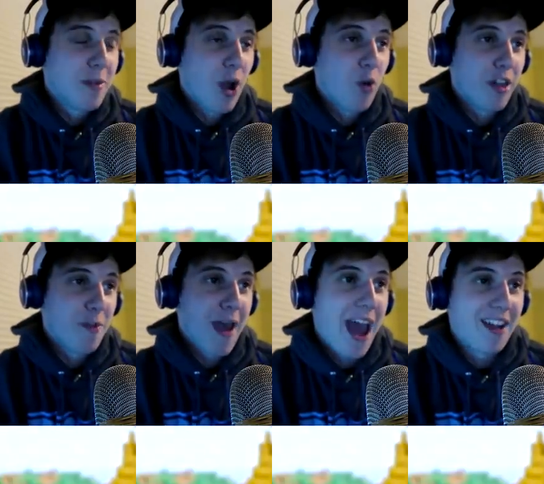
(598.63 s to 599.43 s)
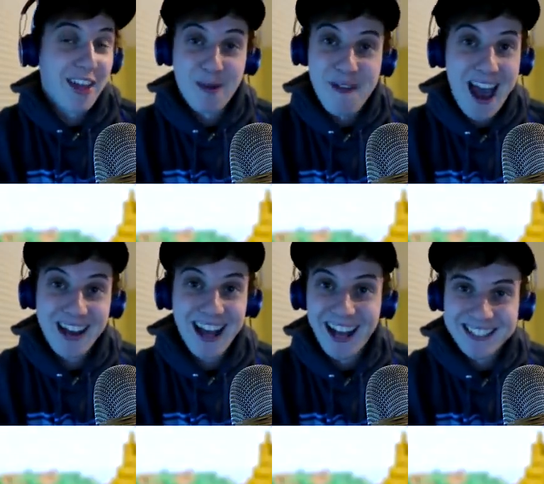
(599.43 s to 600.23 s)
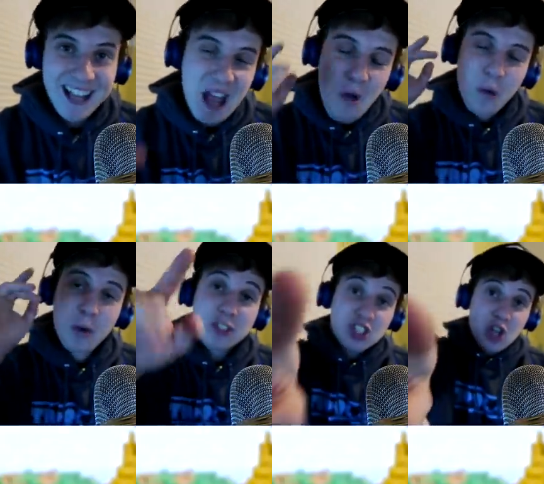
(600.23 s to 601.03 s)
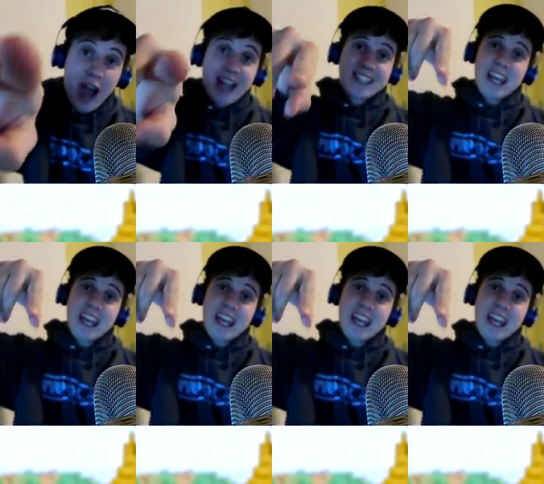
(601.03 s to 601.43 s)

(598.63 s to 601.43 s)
me. Oh, they're mad. They're mad, guys. We will see you guys